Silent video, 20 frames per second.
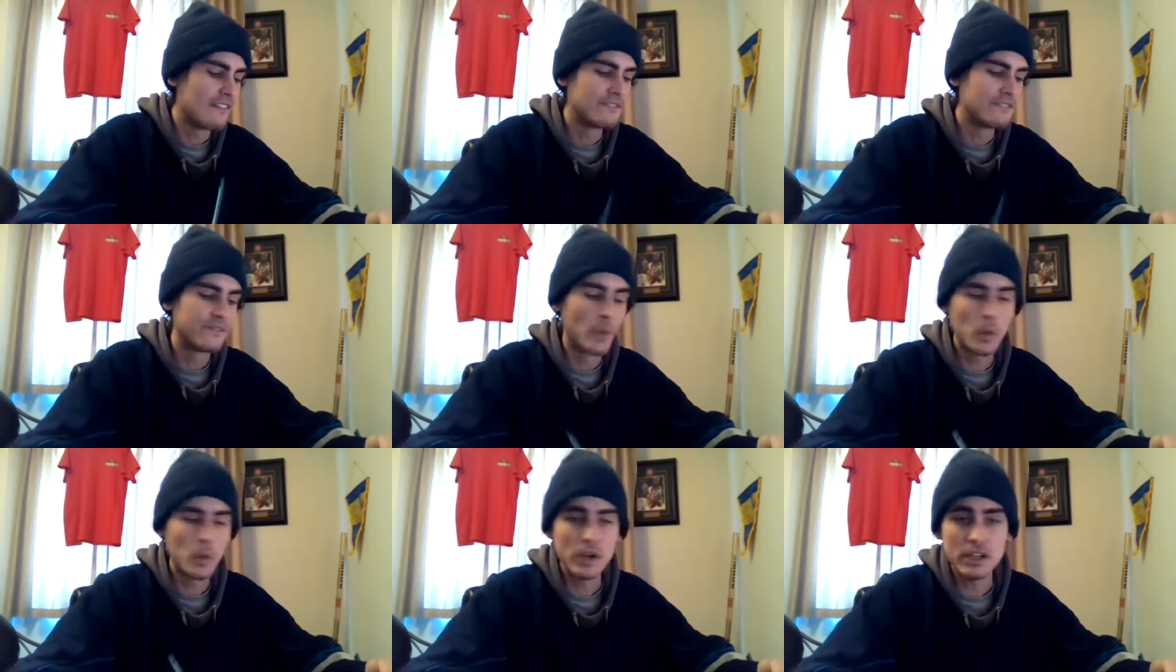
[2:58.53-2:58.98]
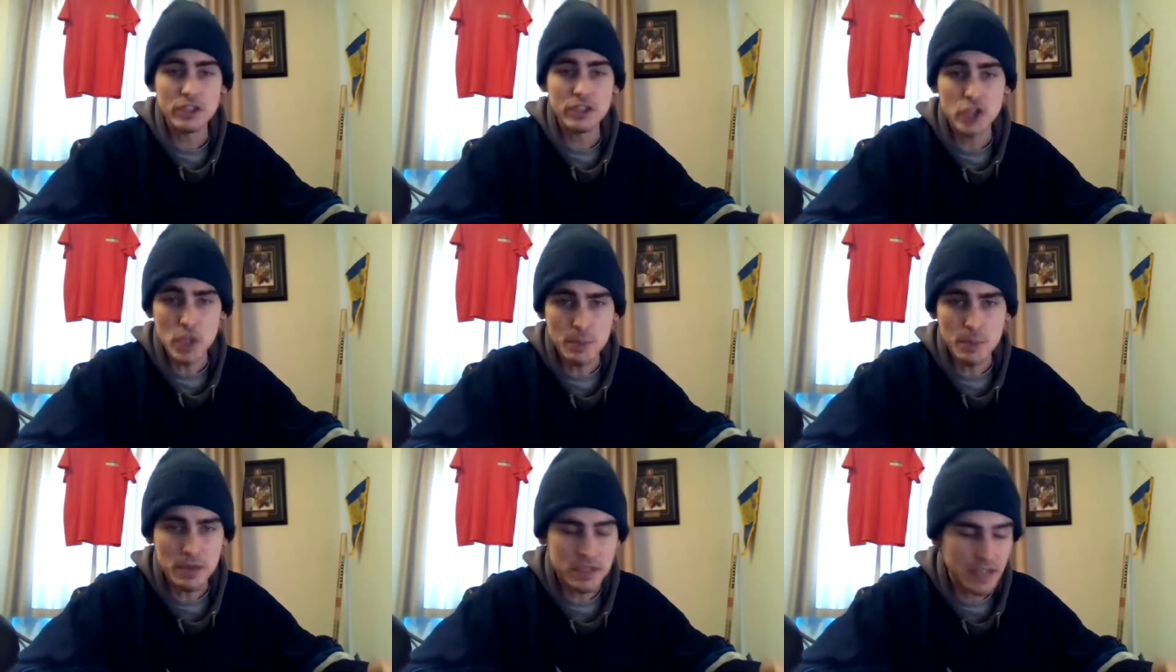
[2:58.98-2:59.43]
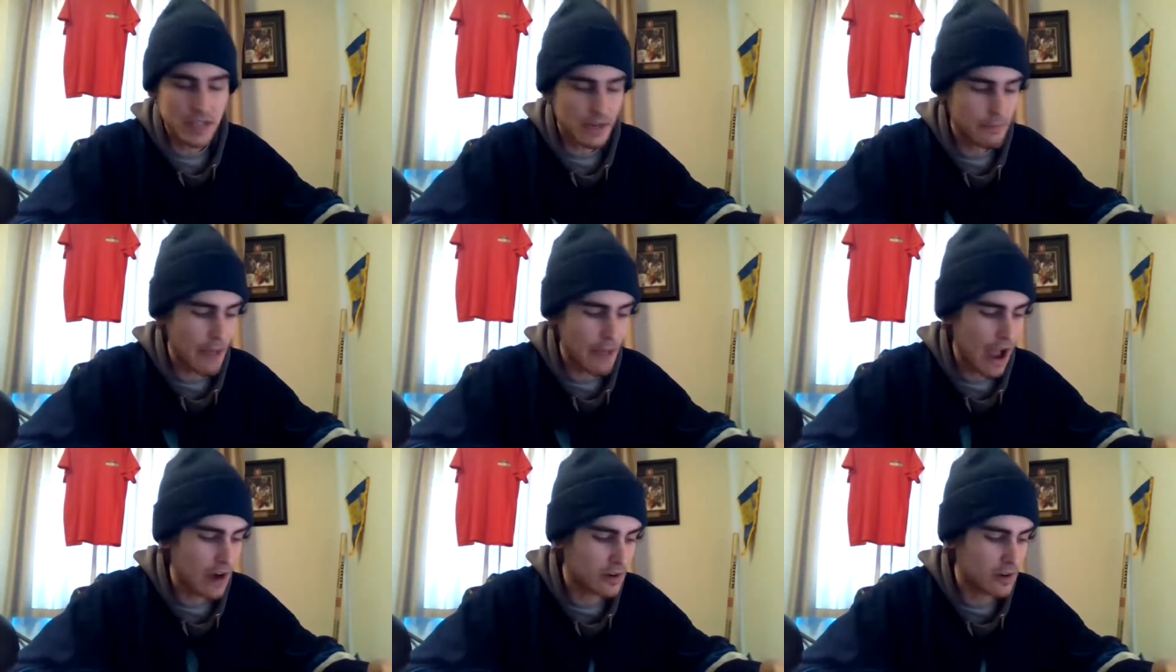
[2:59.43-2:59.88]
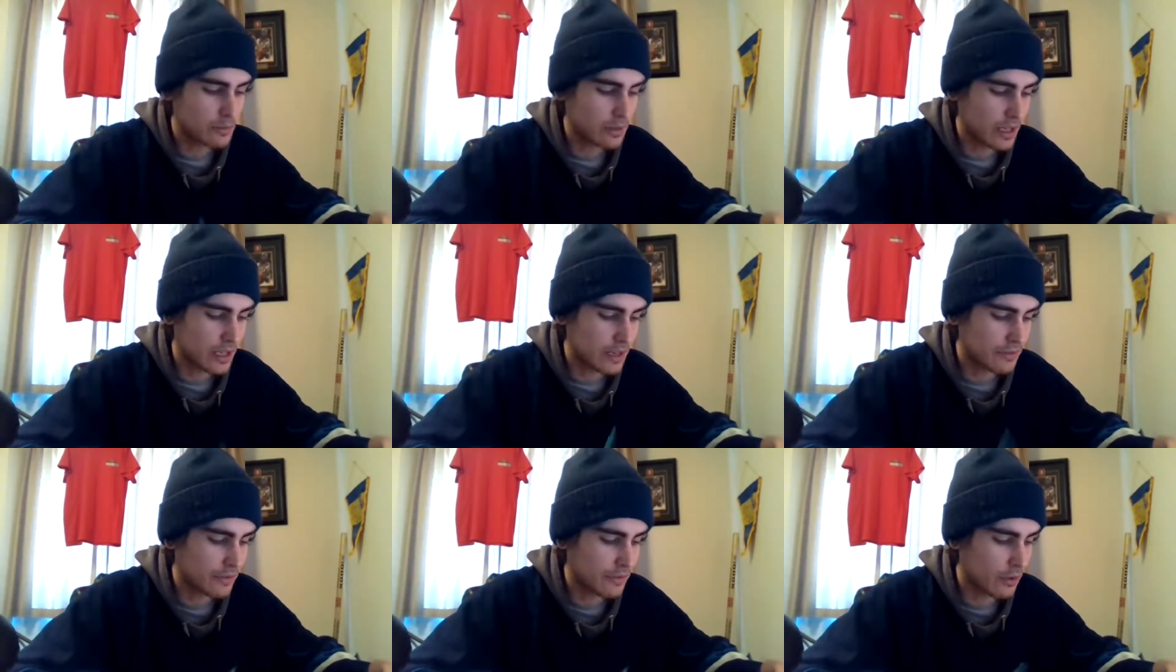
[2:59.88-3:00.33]
42% power
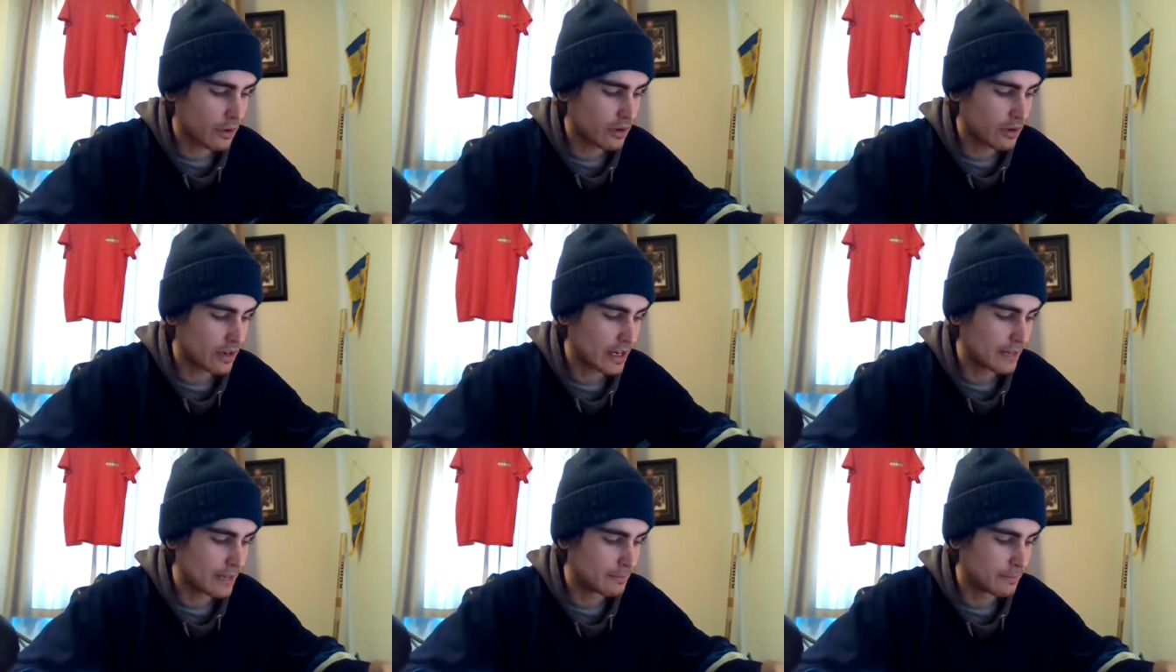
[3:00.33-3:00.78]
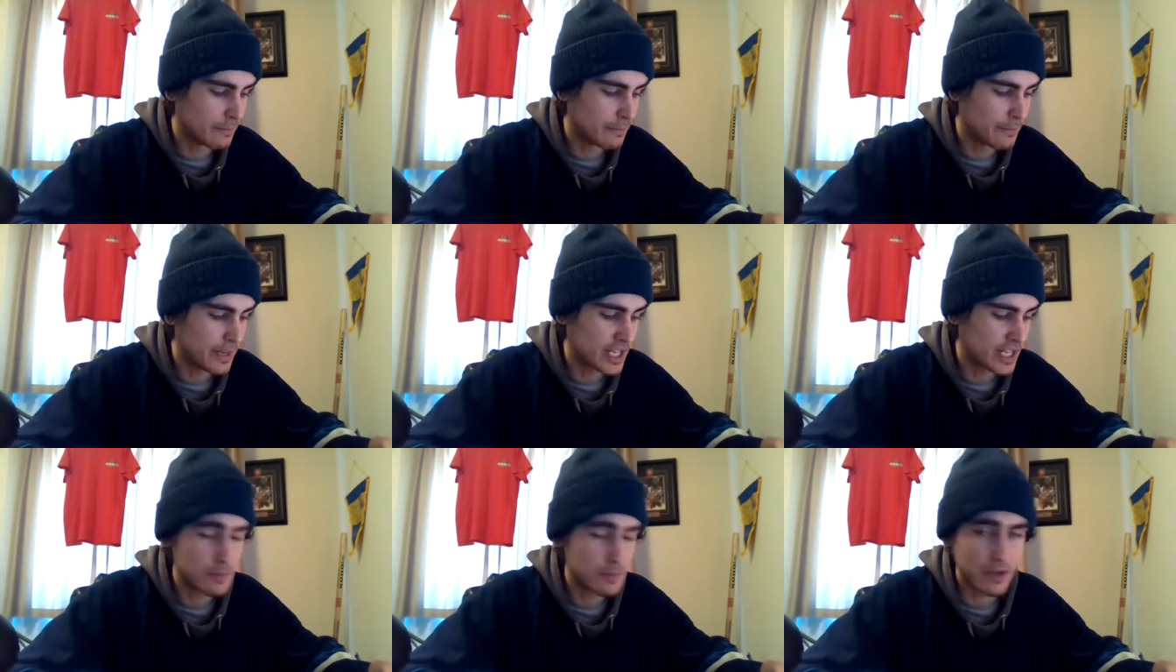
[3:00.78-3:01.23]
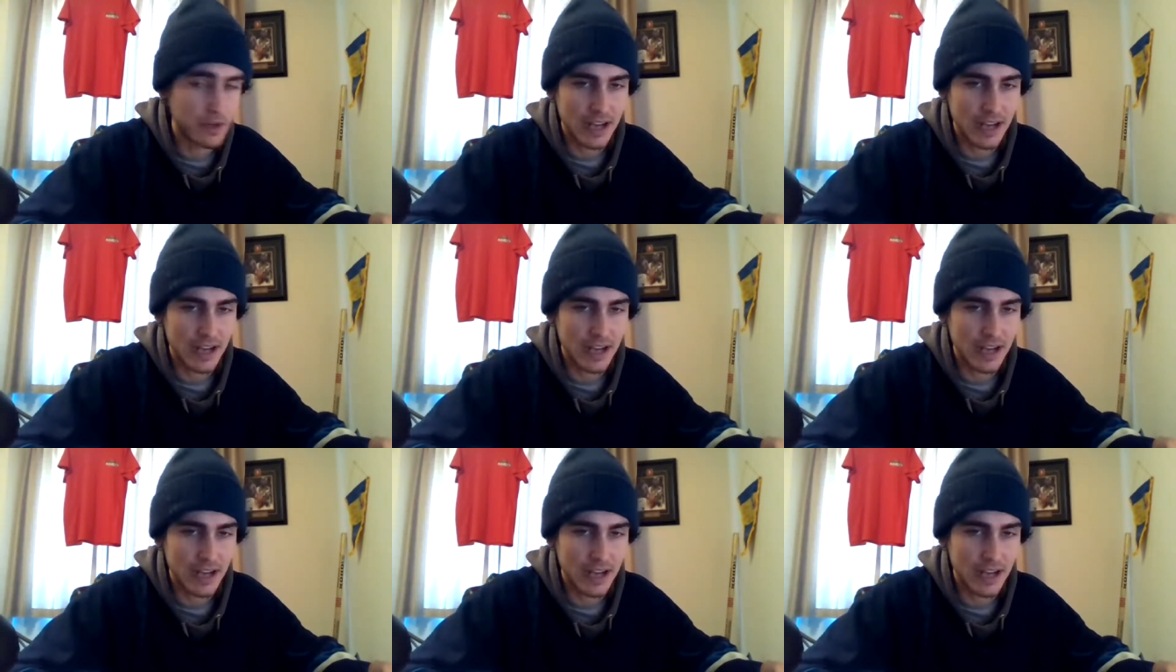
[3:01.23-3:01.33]
play for Pittsburgh,